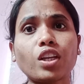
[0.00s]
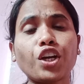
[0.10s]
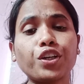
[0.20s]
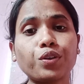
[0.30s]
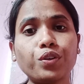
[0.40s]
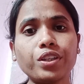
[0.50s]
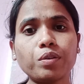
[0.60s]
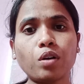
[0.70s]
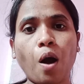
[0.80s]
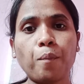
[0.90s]

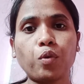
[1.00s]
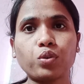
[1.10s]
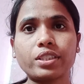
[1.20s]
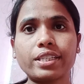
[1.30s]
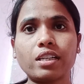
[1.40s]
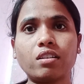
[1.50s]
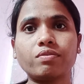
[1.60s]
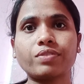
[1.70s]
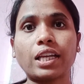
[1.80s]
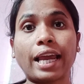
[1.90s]
including mostly a
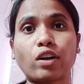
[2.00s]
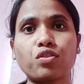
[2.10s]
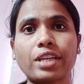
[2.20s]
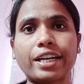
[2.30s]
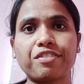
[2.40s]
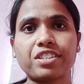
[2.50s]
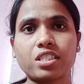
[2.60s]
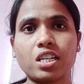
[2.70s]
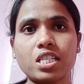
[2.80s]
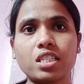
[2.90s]
lack of scientific
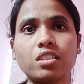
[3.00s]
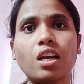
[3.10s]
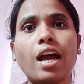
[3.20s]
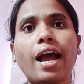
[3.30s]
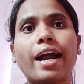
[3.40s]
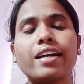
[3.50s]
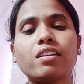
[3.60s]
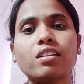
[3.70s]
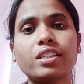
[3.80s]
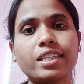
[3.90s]
studies and
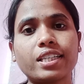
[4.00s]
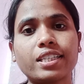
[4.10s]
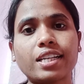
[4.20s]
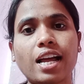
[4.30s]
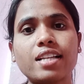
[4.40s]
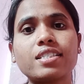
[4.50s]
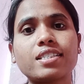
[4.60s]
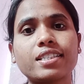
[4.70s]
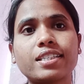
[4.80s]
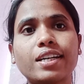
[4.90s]
clinical trials
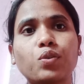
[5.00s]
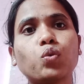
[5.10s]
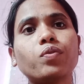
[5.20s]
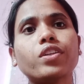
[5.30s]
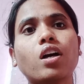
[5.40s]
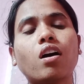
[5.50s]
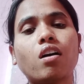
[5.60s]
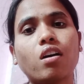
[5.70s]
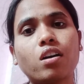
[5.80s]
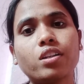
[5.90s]
needed to
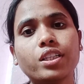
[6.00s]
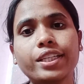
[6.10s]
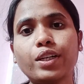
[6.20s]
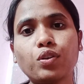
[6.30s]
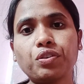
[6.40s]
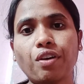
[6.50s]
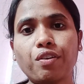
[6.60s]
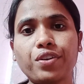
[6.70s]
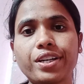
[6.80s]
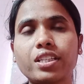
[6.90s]

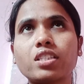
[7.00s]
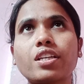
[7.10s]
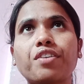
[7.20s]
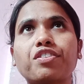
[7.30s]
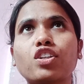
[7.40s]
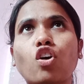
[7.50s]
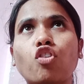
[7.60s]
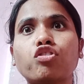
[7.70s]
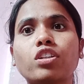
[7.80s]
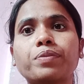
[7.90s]
evaluate the safety of